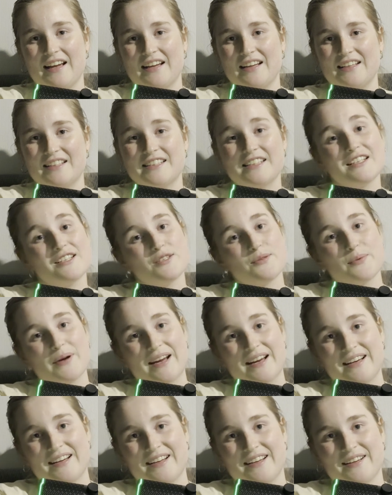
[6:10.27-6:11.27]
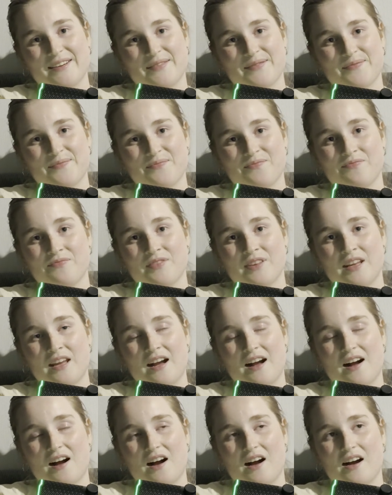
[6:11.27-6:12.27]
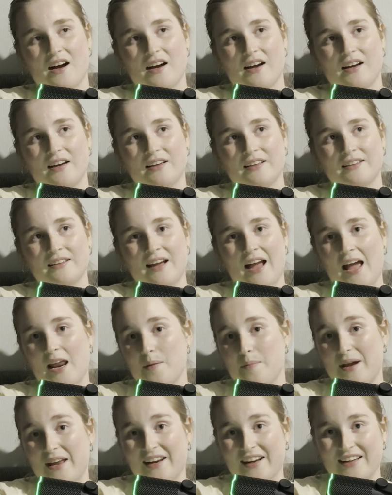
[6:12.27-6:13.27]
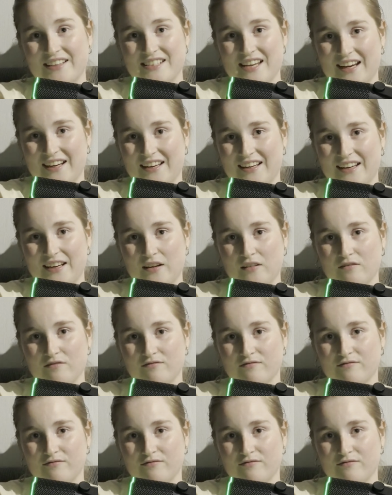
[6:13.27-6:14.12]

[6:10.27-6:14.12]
is this week I had a panic attack again